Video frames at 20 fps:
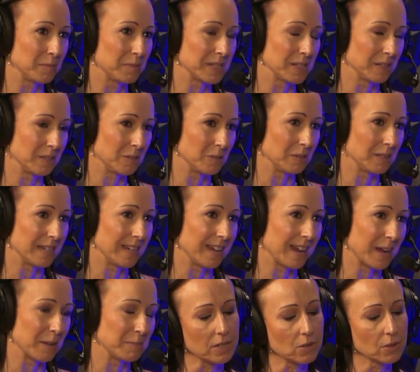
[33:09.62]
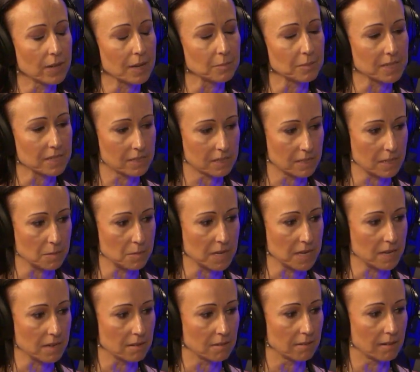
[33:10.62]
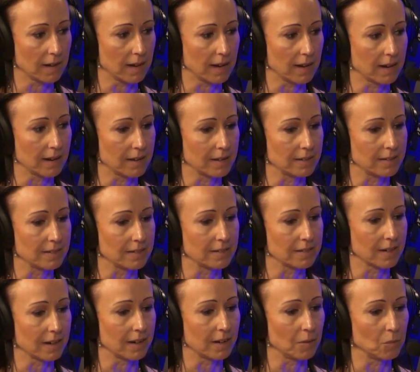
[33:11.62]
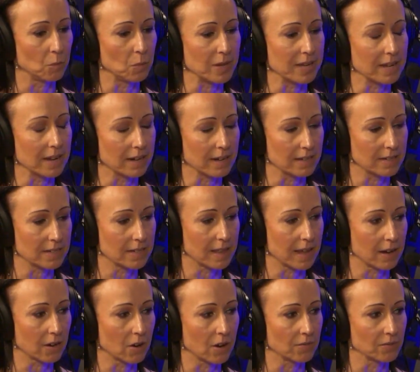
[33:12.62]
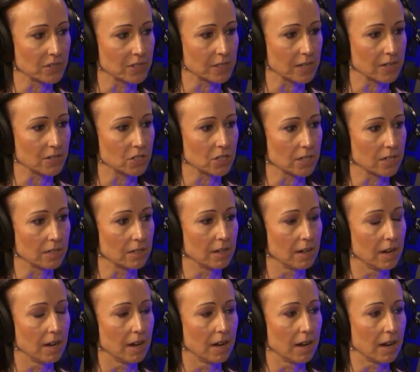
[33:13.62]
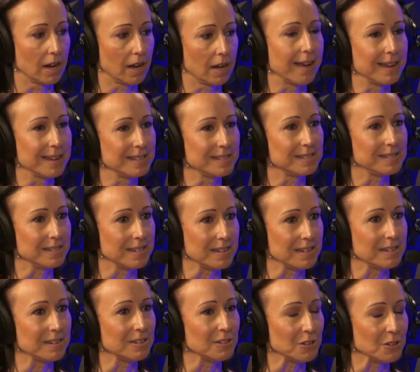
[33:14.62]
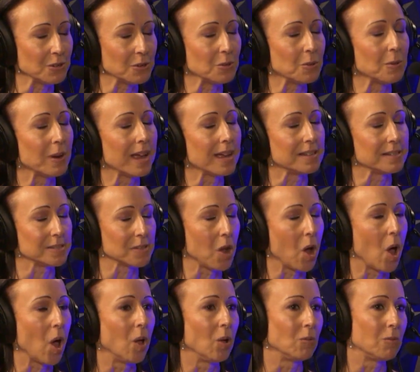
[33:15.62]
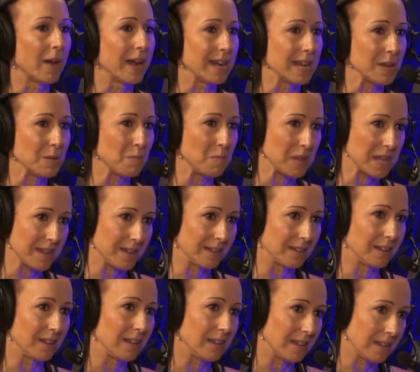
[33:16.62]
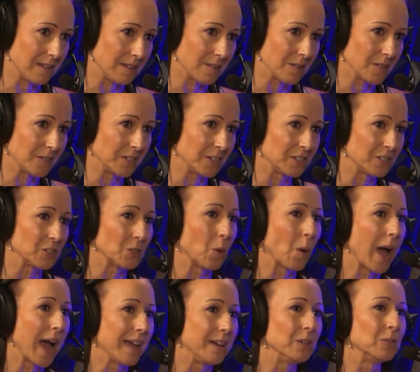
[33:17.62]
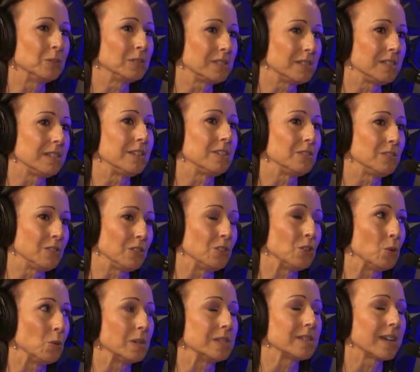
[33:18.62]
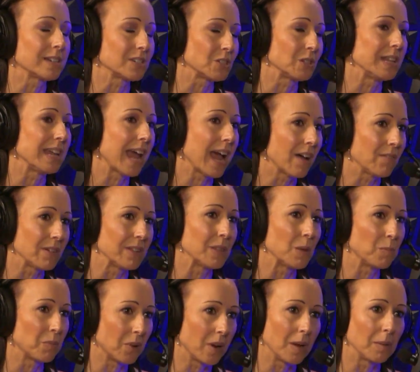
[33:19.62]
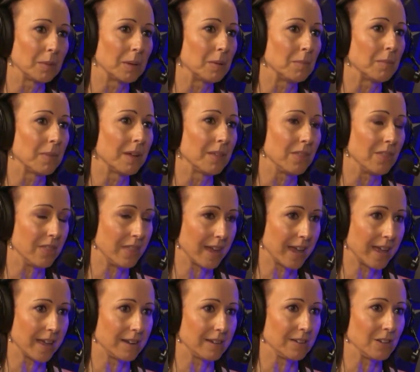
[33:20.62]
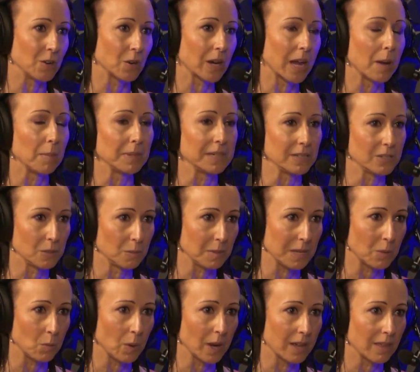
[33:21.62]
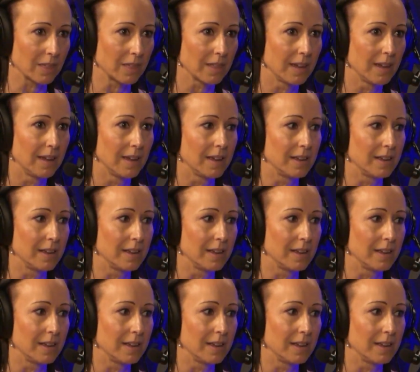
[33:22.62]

Absolutely. When you come to see me and we get into that conversation, I see you as already being healed. So I don't see you as actually having the problem that you're coming to me with.